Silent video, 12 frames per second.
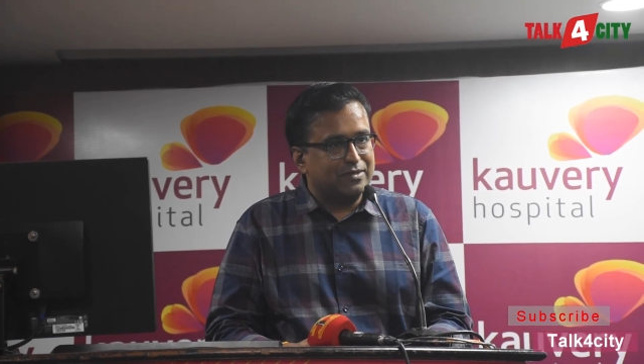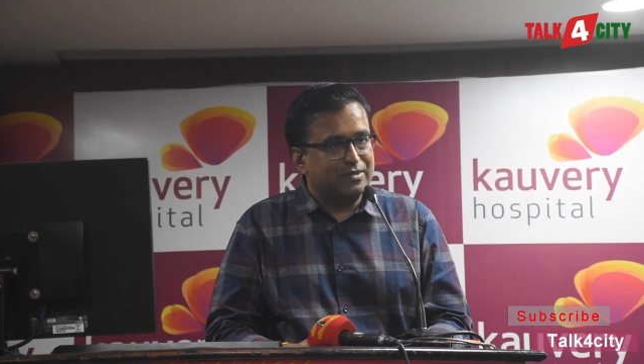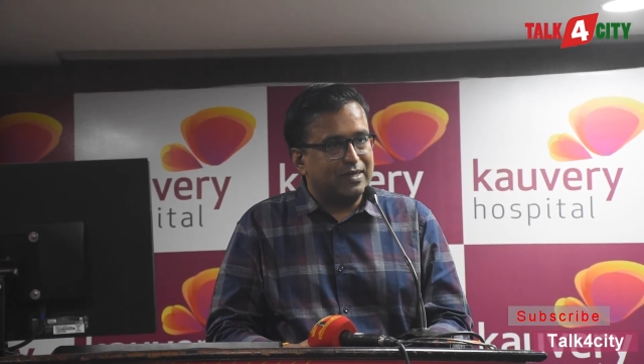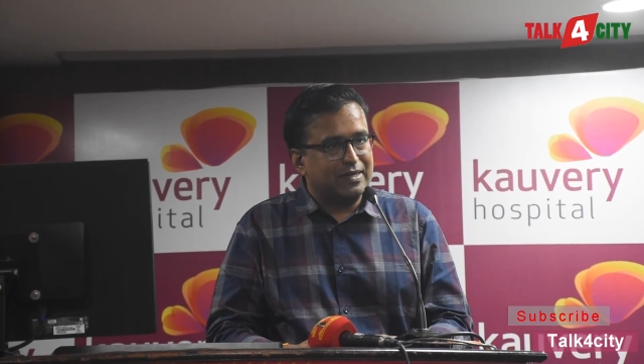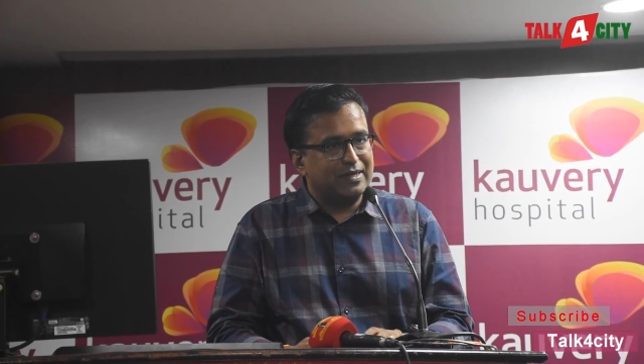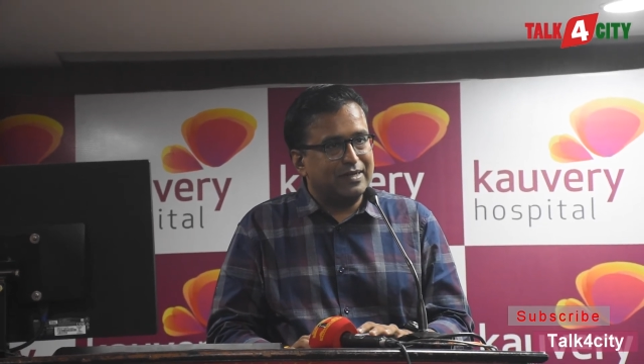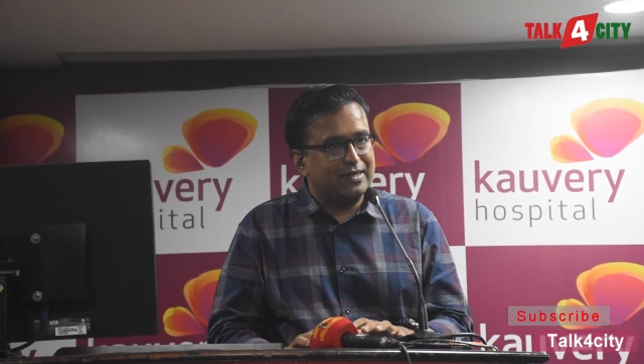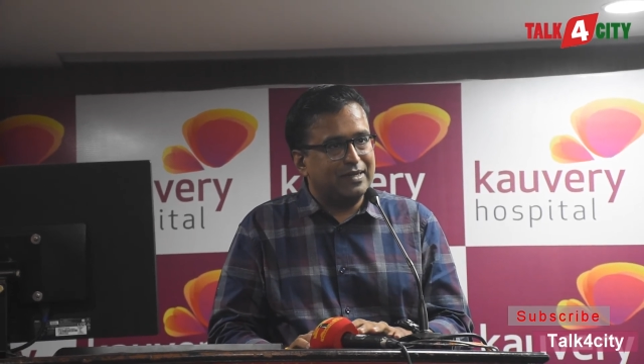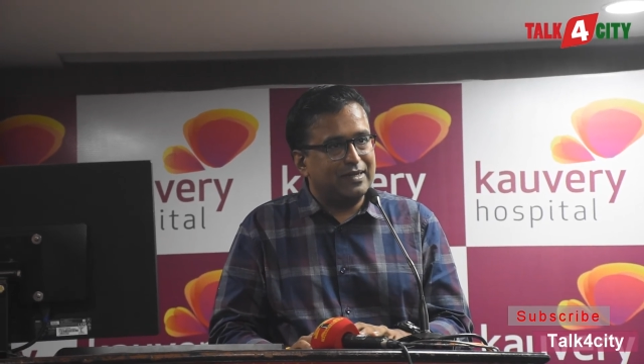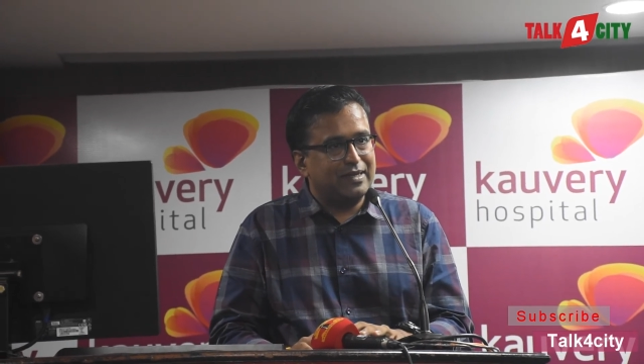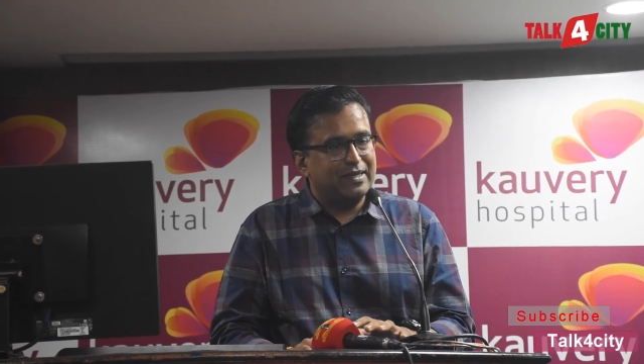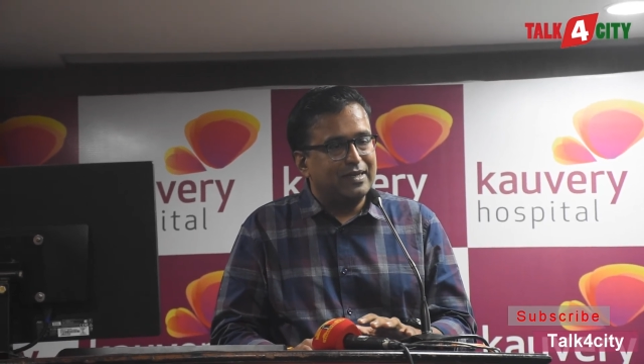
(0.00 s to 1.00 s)
So I really,
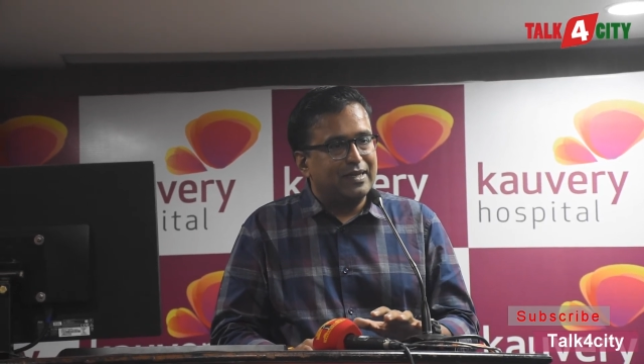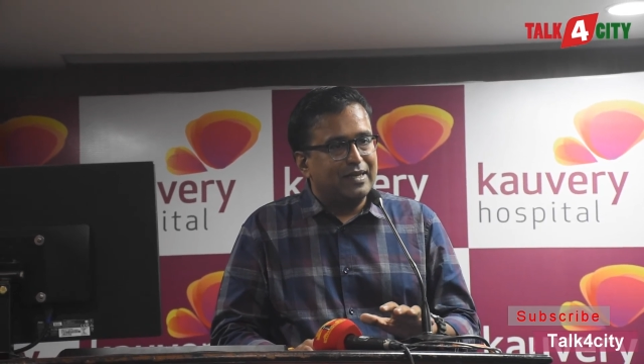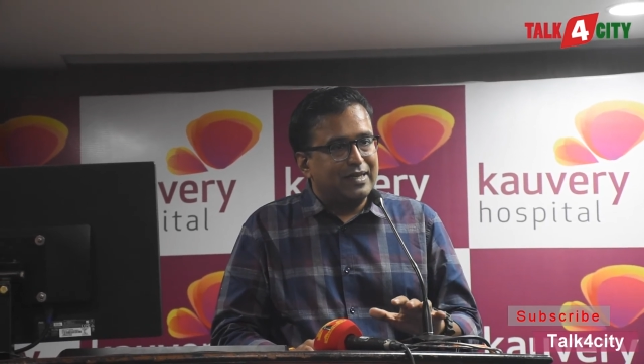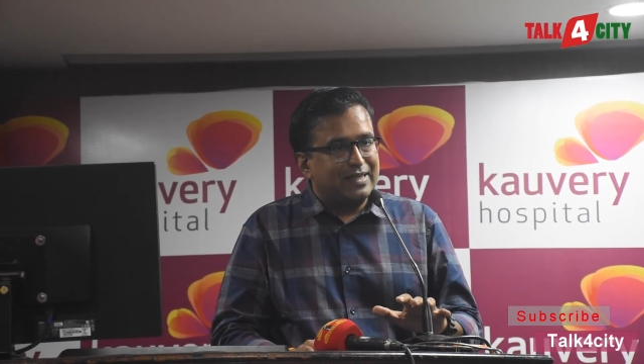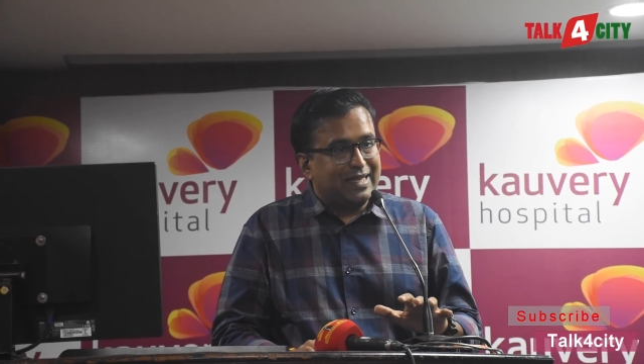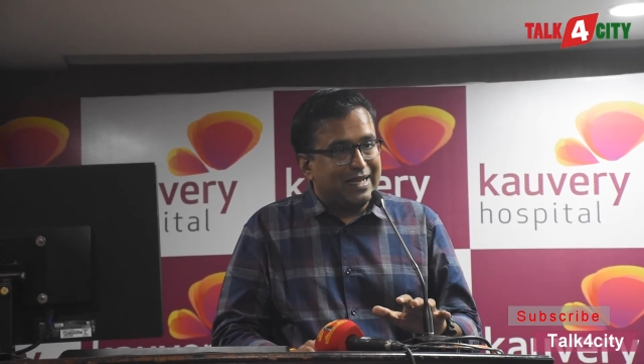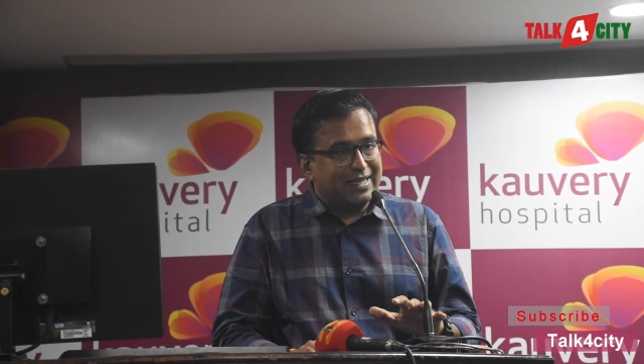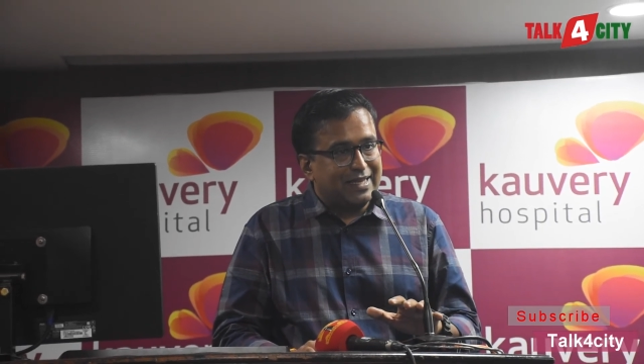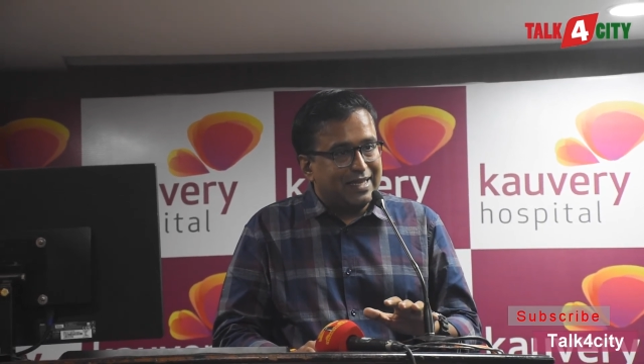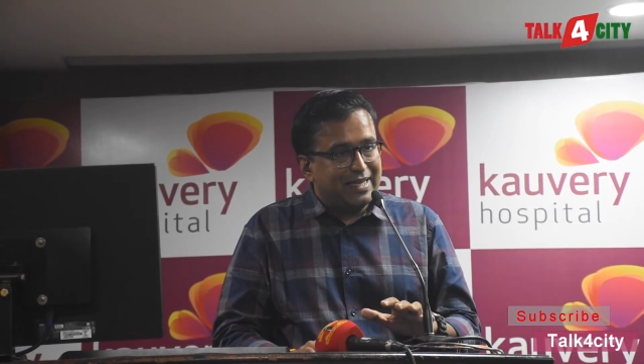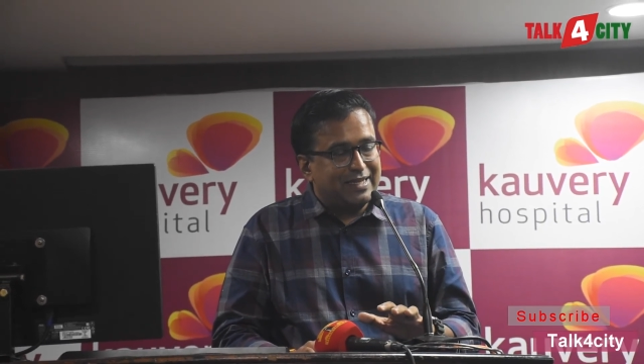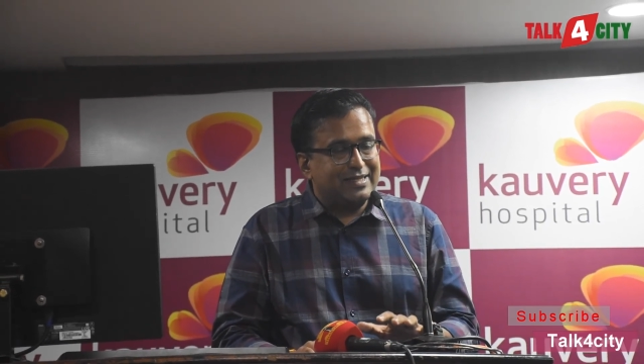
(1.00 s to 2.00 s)
really thank
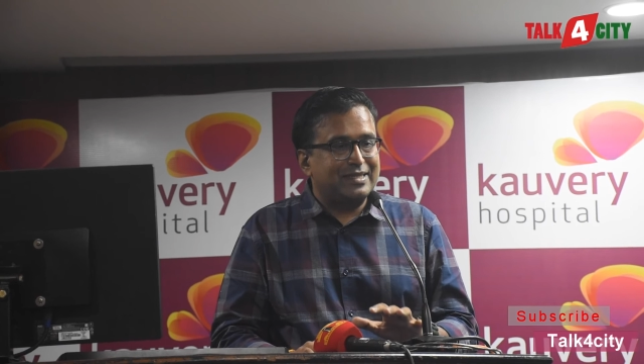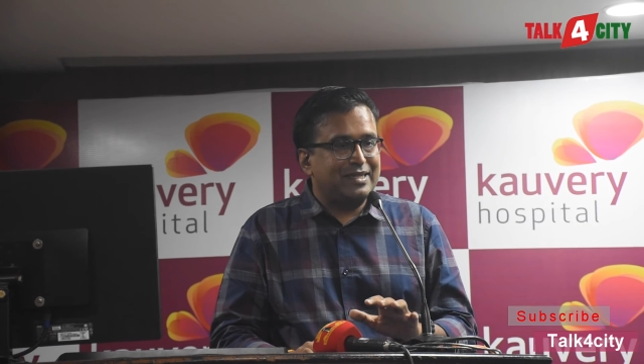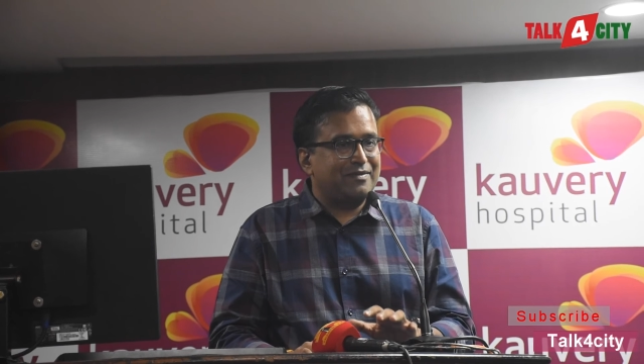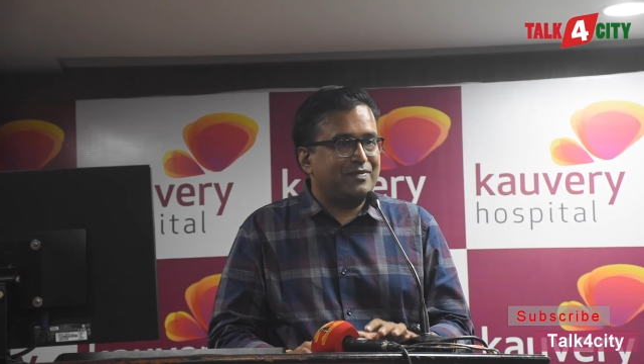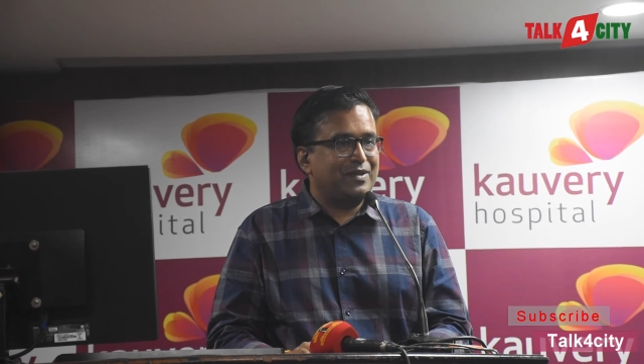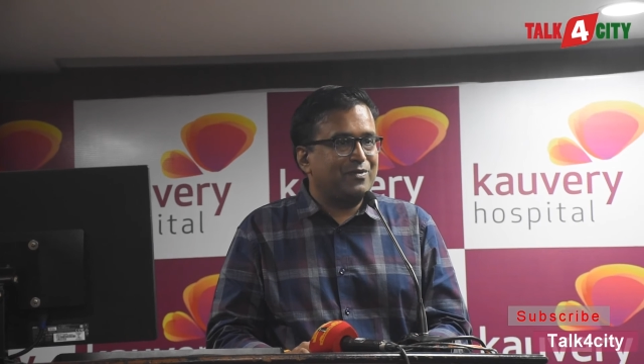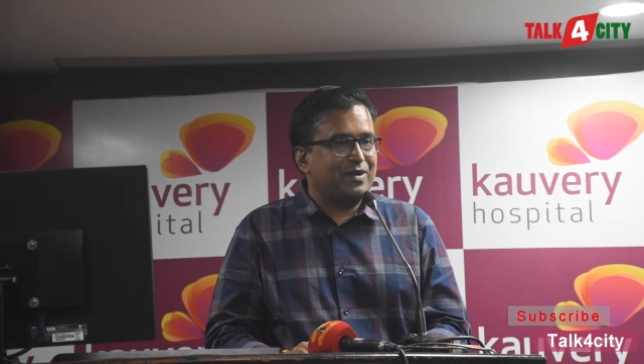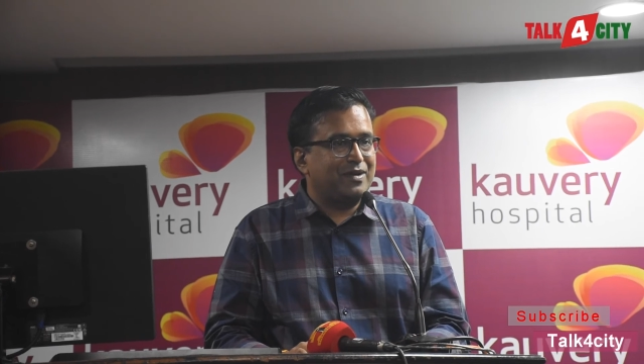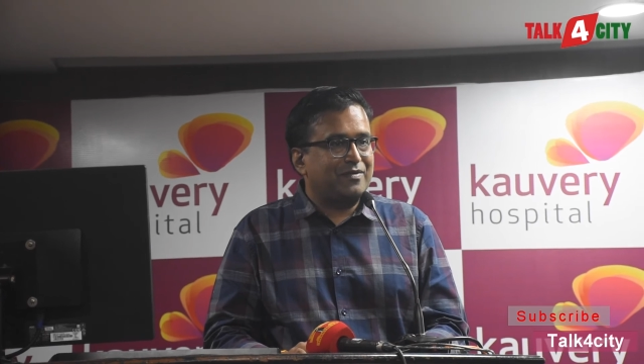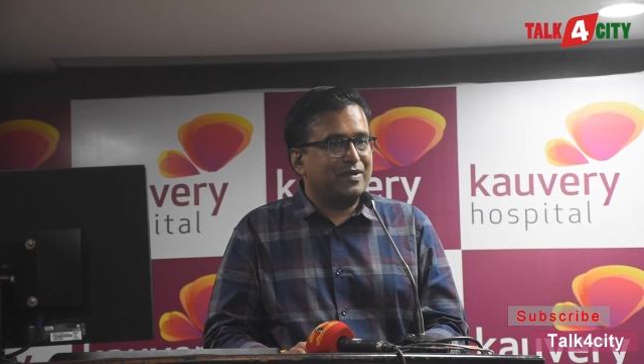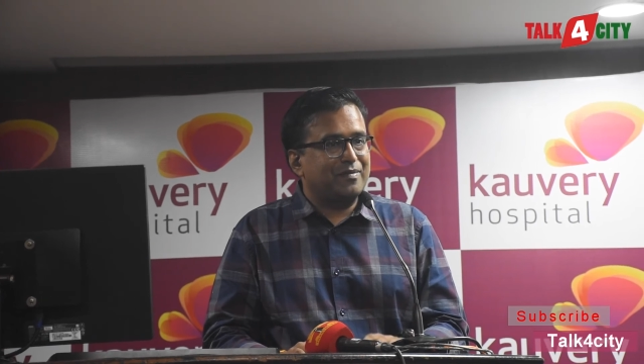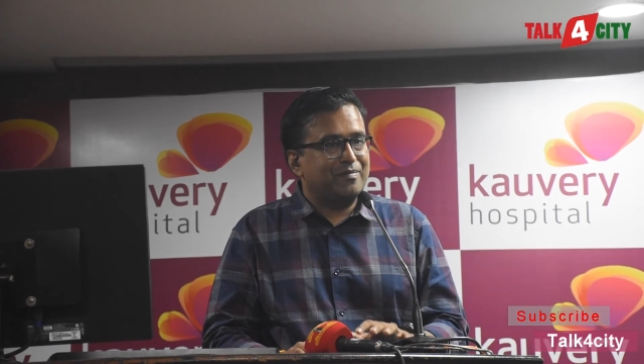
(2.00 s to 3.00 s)
each and every
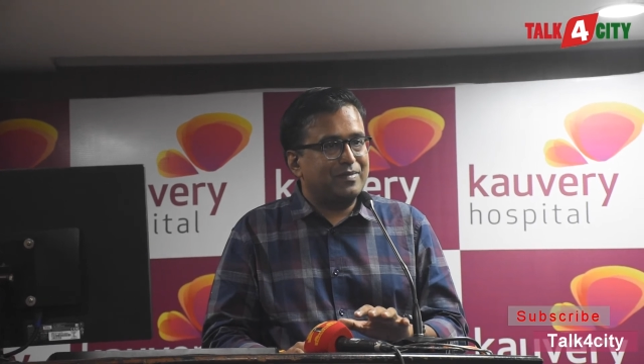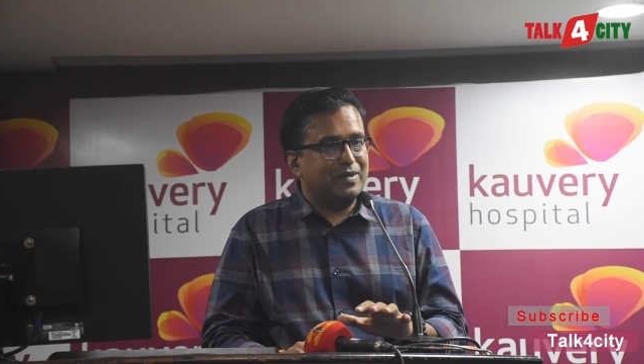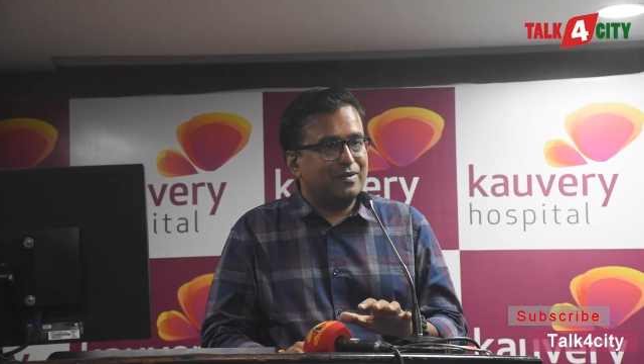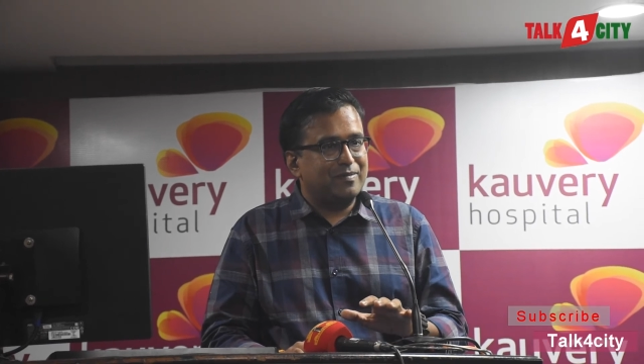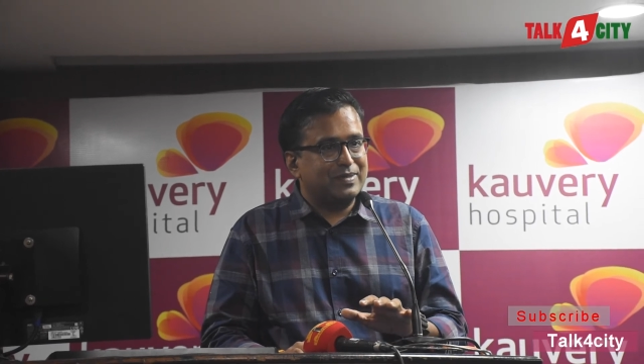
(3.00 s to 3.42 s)
one from, you know,